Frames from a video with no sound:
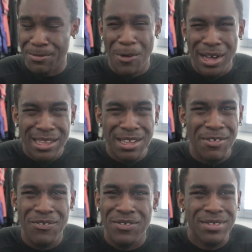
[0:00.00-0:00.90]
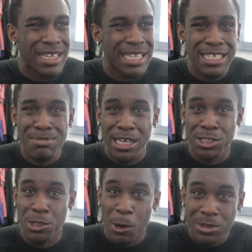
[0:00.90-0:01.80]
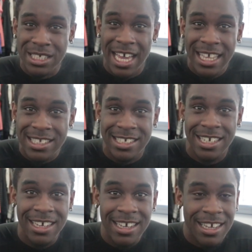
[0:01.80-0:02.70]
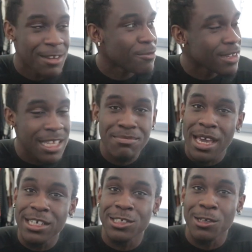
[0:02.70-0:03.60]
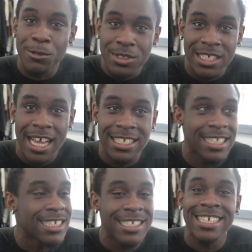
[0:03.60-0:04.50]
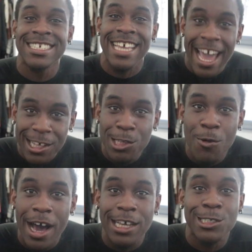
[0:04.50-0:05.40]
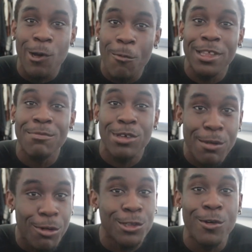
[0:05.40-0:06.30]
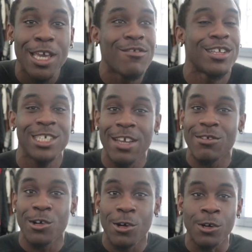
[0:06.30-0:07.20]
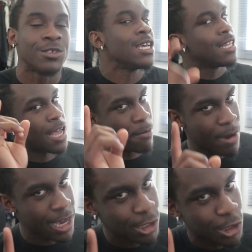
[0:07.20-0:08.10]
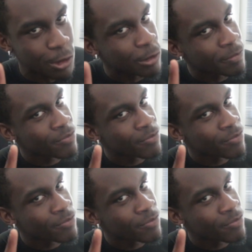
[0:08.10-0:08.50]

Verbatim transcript: what the like this makes no sense. It really makes no sense and this is exactly why so many people don't even achieve their goals. Now mind you,